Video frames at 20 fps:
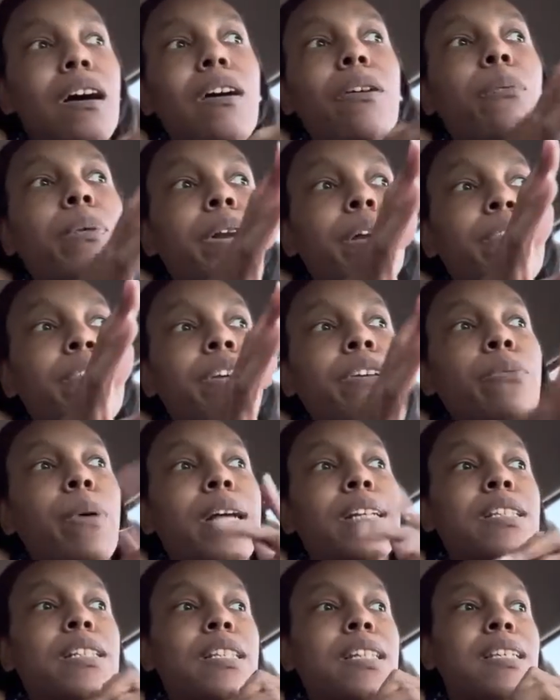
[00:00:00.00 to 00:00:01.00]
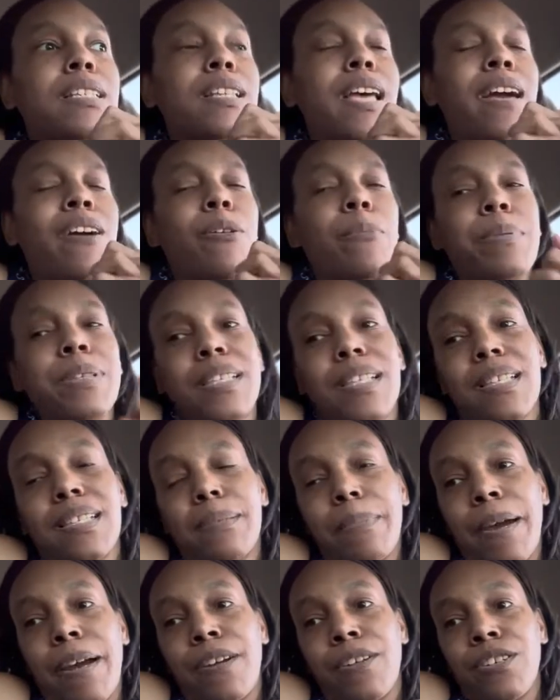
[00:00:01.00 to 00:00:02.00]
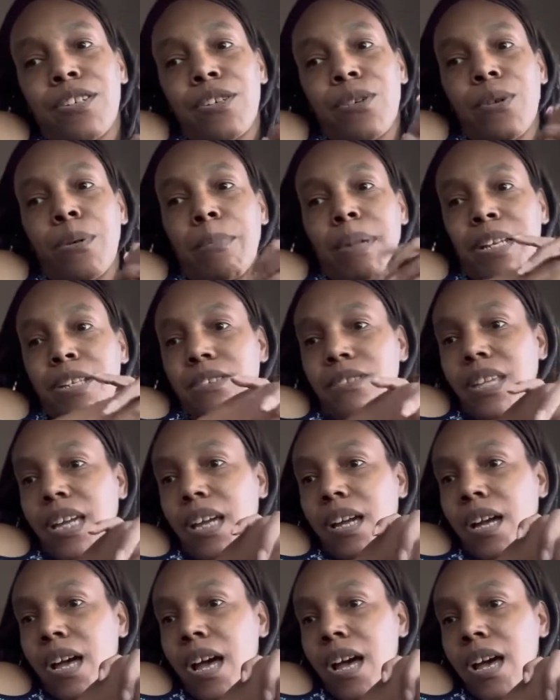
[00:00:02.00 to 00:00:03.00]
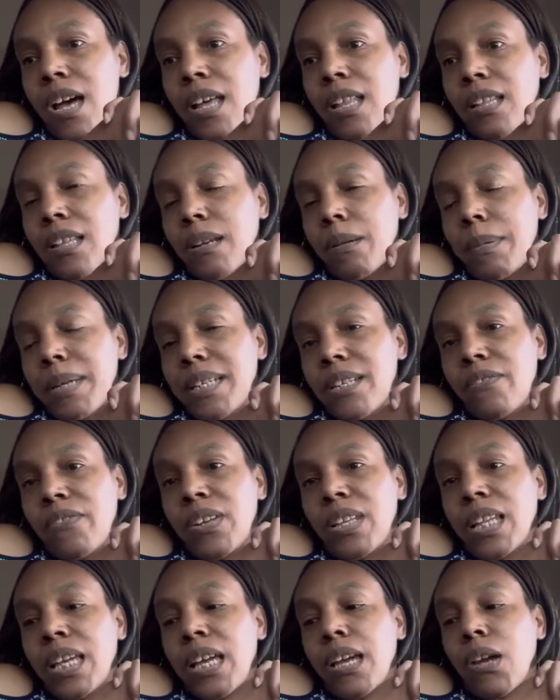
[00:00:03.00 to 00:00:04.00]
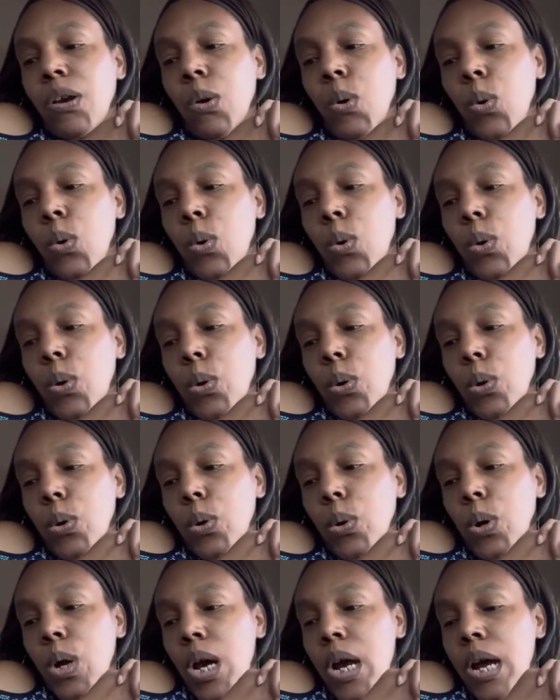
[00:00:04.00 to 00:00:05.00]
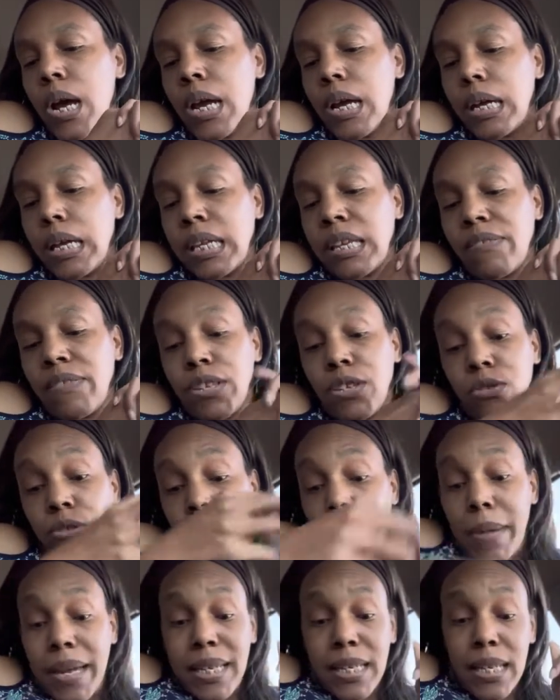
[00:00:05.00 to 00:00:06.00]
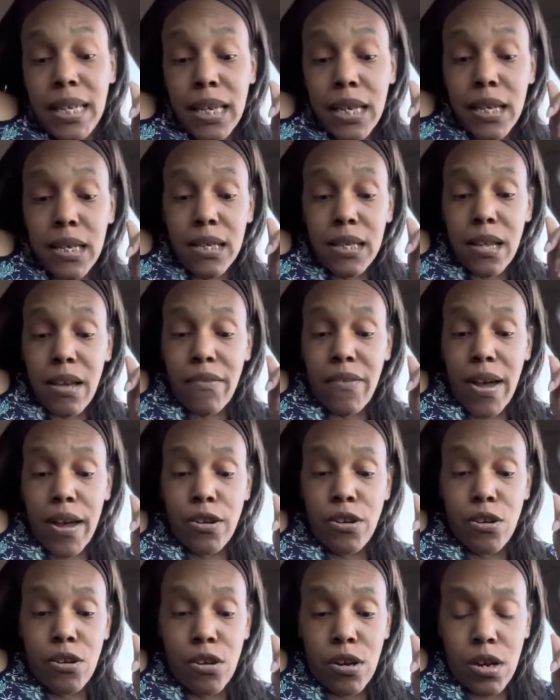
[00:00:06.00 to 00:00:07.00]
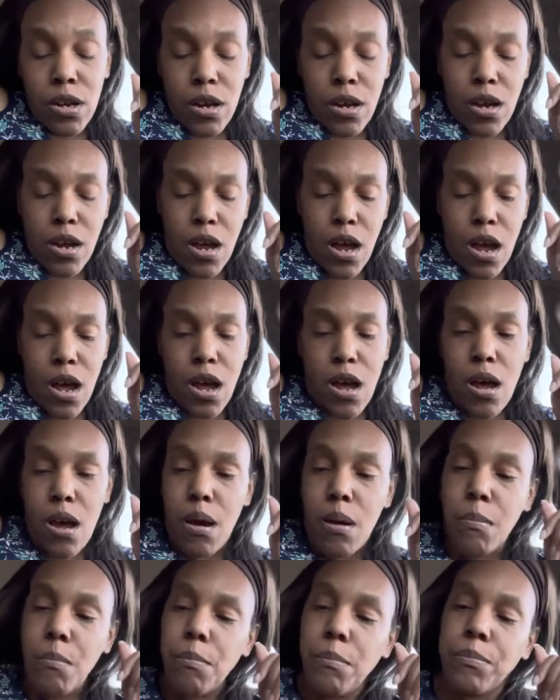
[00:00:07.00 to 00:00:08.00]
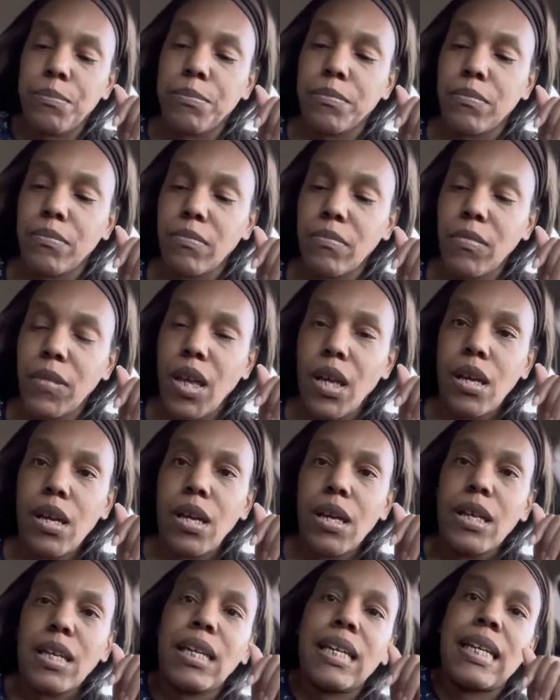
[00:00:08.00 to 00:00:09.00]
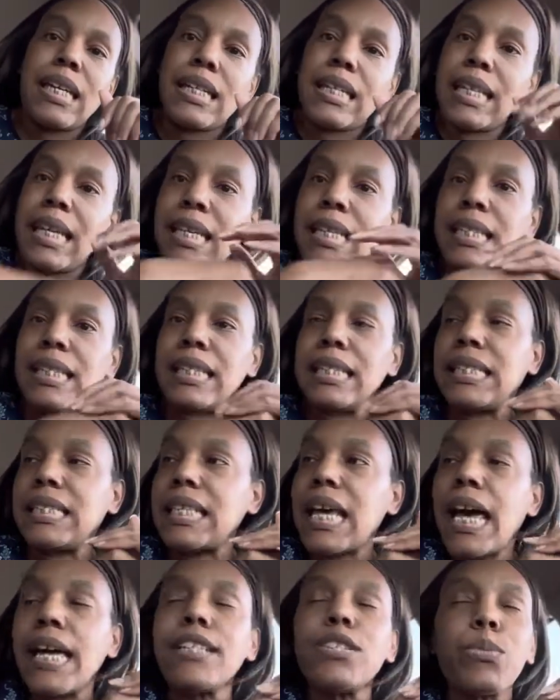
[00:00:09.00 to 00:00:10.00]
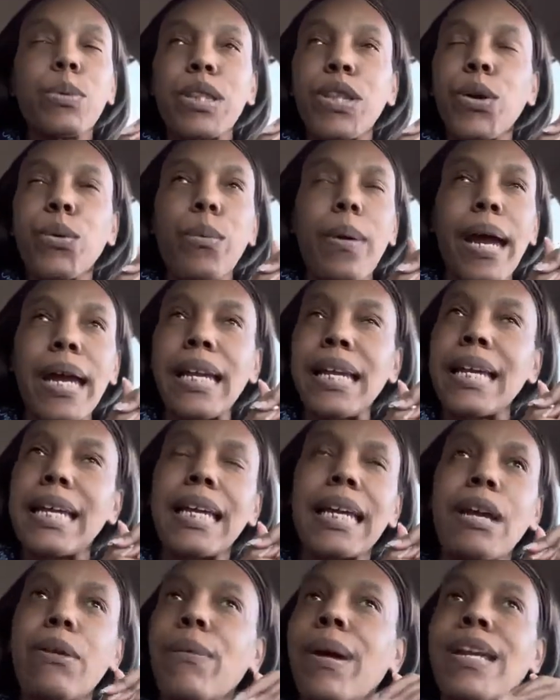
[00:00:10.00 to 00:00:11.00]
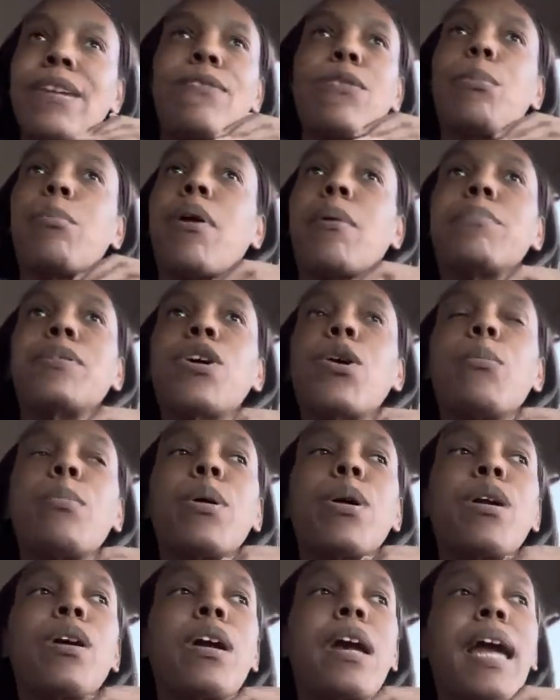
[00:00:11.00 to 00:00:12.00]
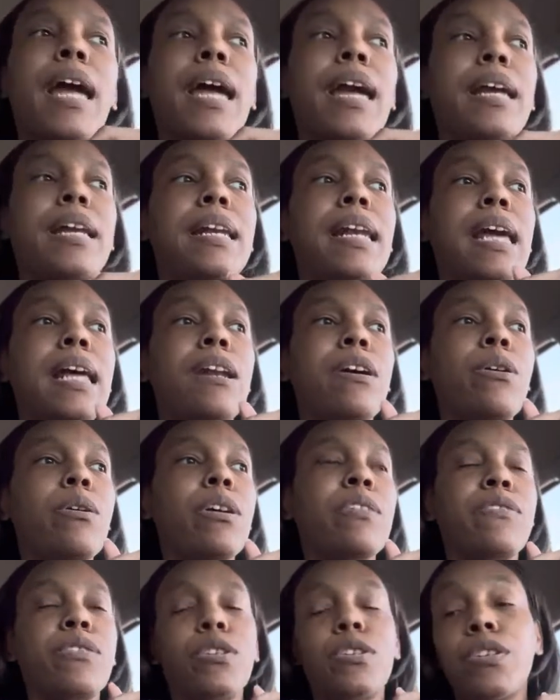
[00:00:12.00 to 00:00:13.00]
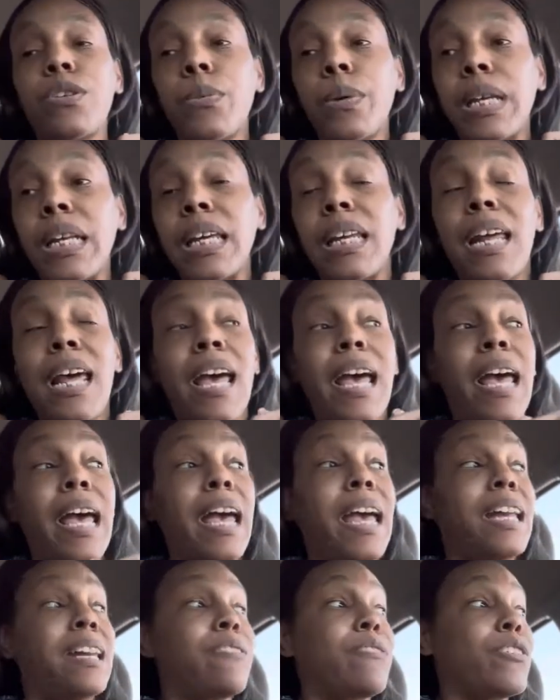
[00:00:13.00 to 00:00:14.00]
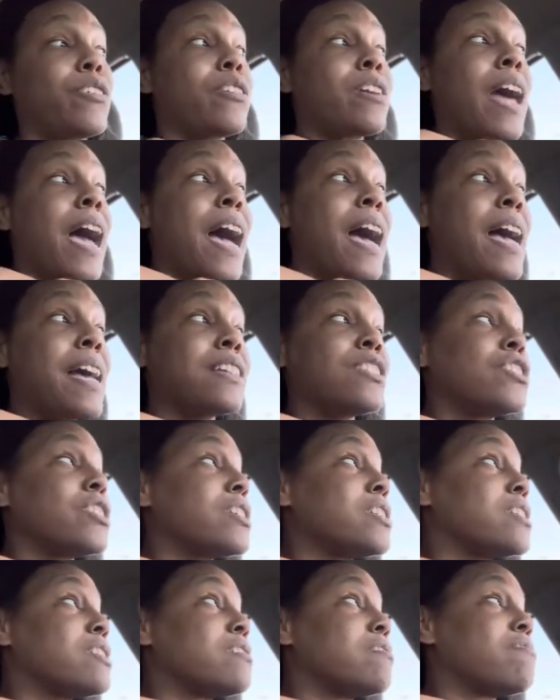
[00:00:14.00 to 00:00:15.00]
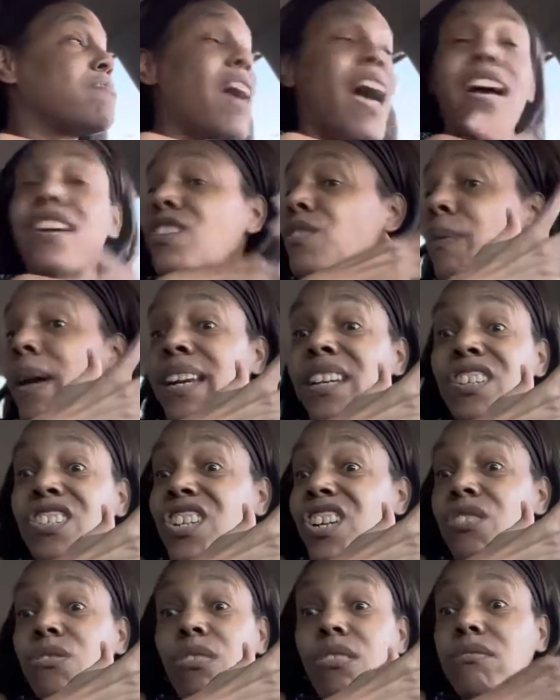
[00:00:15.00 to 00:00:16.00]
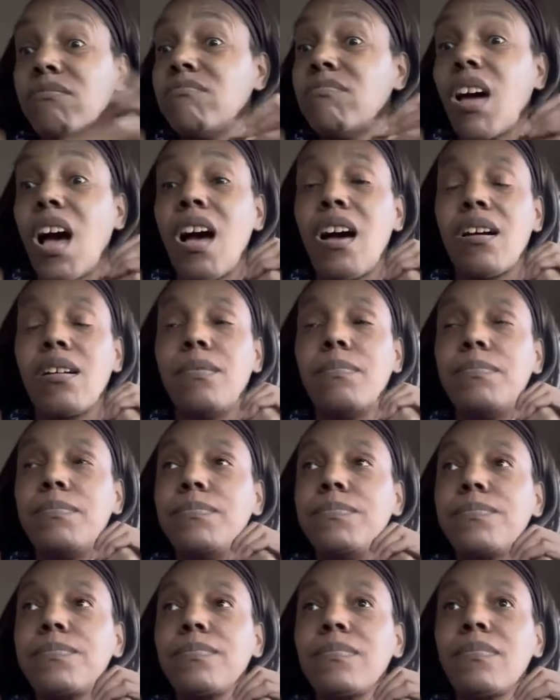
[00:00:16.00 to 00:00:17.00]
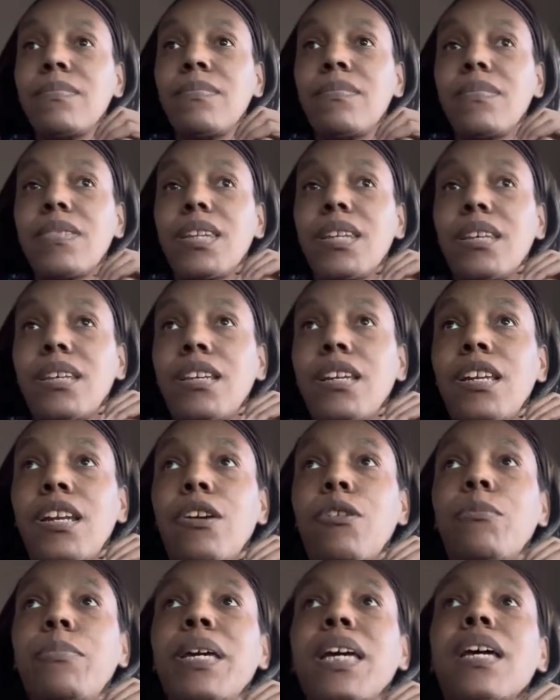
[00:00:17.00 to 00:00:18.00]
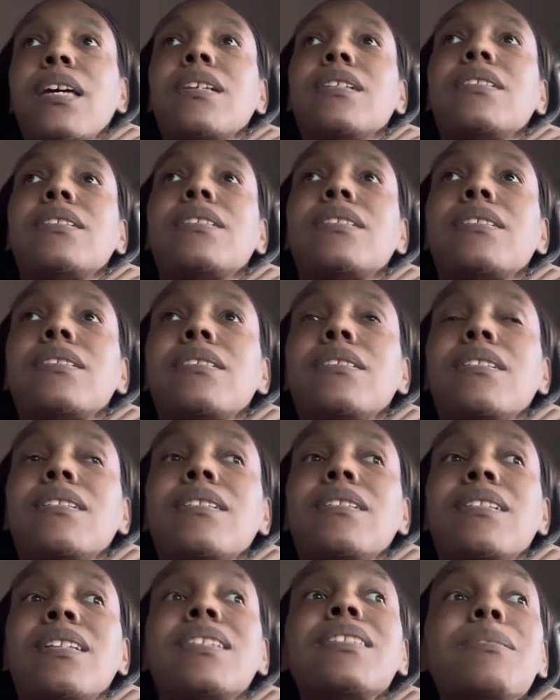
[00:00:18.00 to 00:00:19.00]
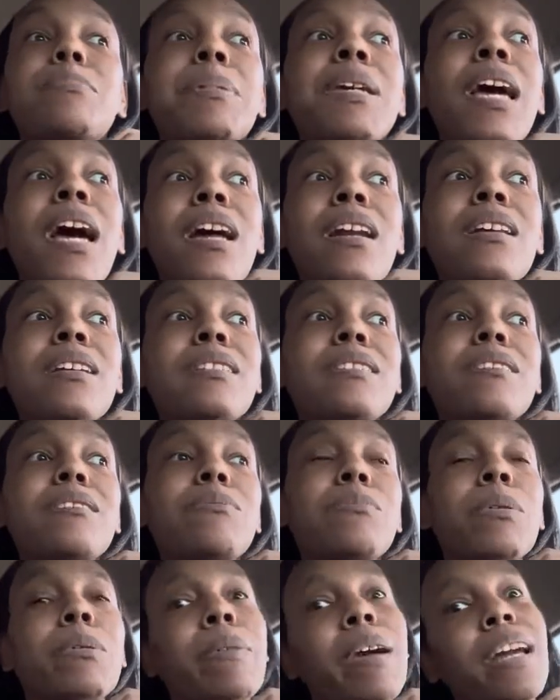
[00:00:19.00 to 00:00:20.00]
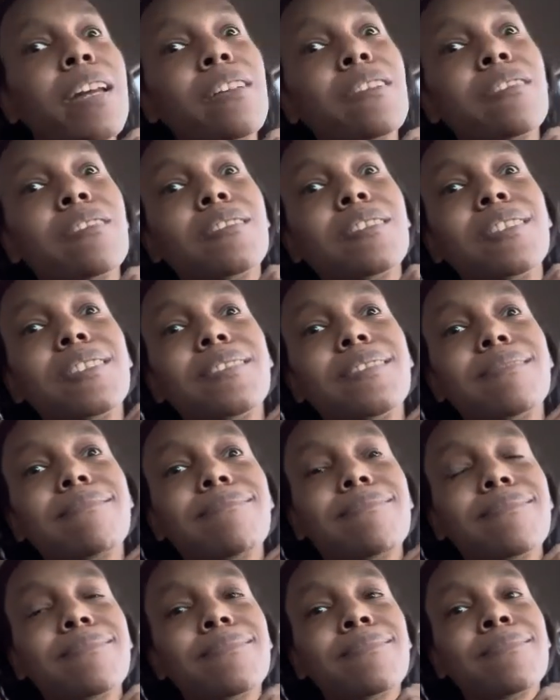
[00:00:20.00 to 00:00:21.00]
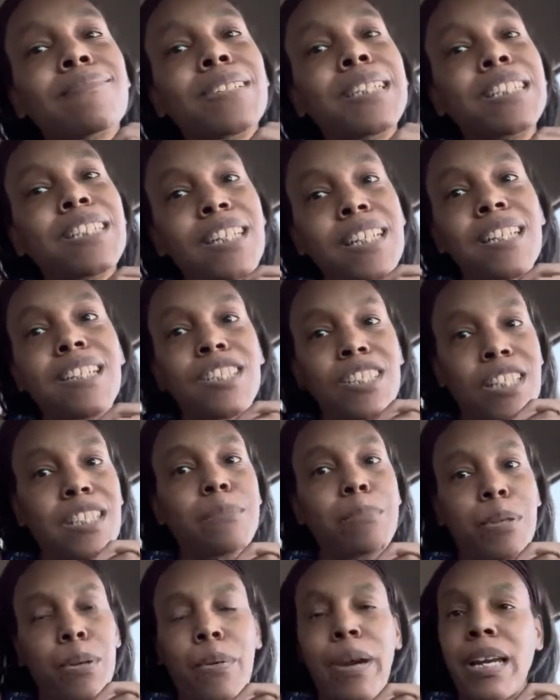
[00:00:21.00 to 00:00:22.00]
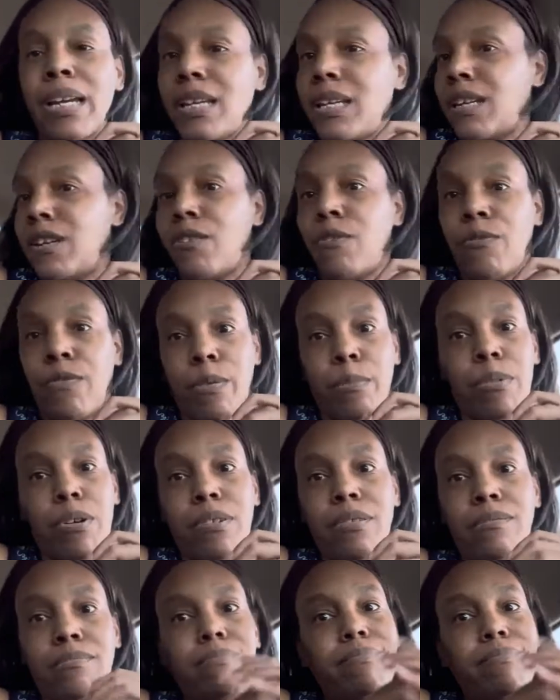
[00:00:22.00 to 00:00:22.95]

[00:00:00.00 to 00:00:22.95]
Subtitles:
Whenever you're watching this, I hope it's inspired you or made you think a little bit differently or giving you some ideas of how you're going to get in touch with your writing and get ready for Preptober and Nano if you're doing it. And if you're not, just how you write in general. You know, because let's be honest, we're writers. We shouldn't just be writing in November.